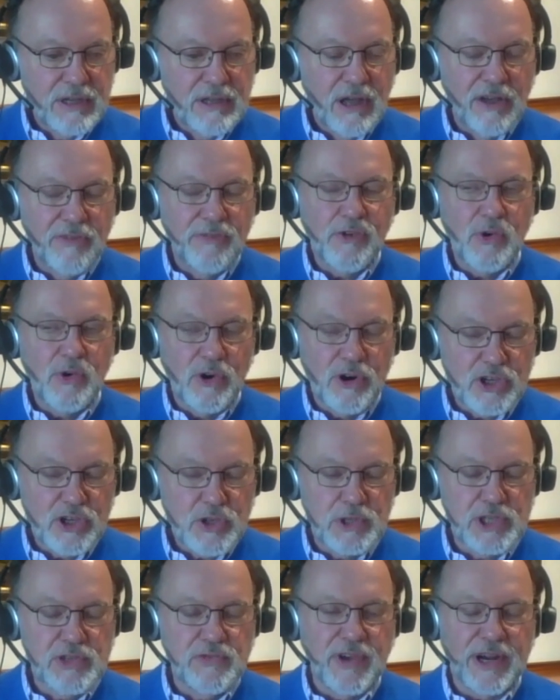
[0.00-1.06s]
of course,
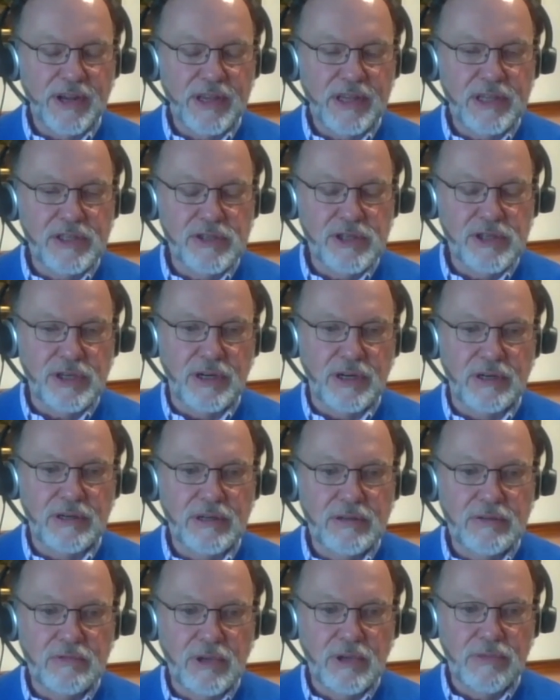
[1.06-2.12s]
was very
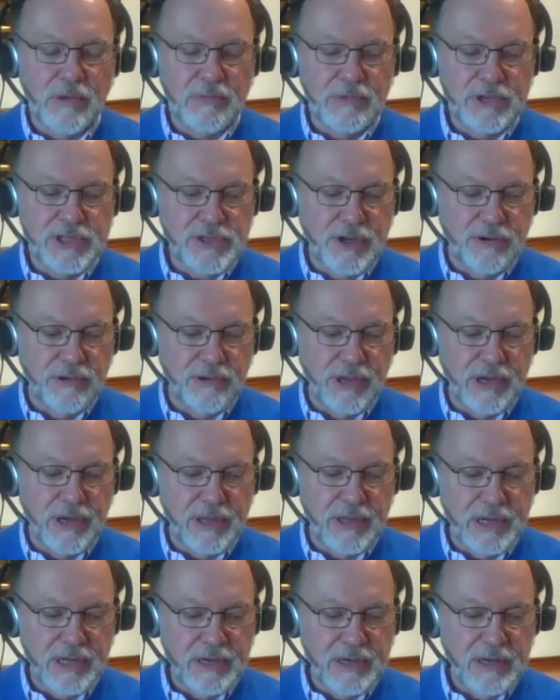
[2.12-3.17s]
concerned with what was going
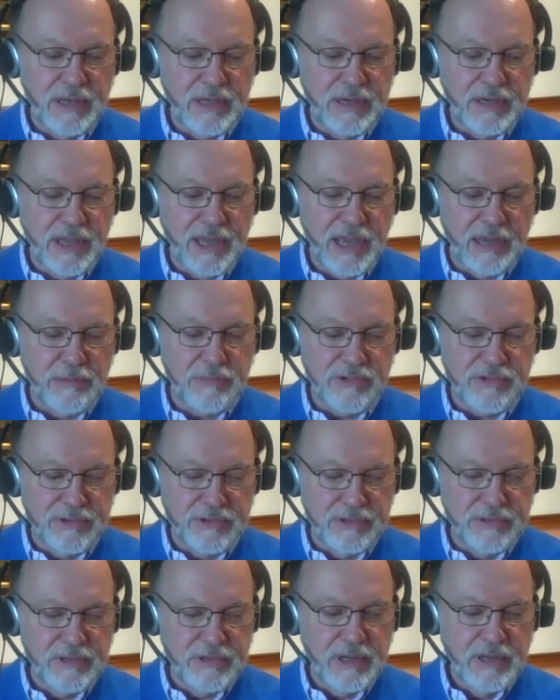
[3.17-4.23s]
on in
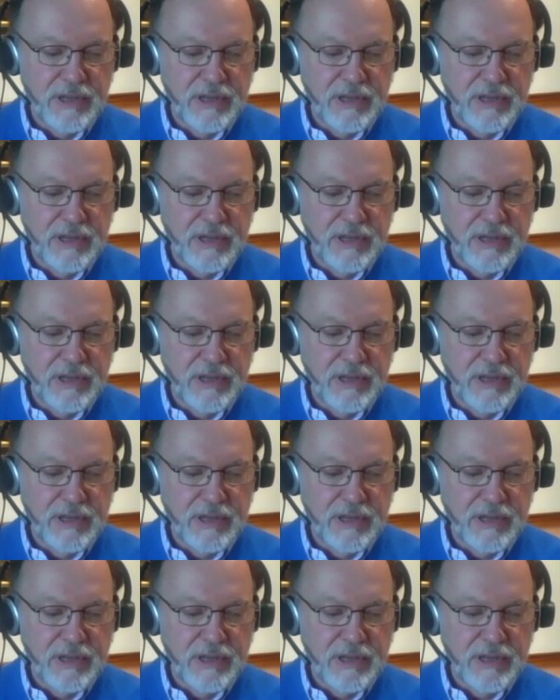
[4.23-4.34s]
Cameroon.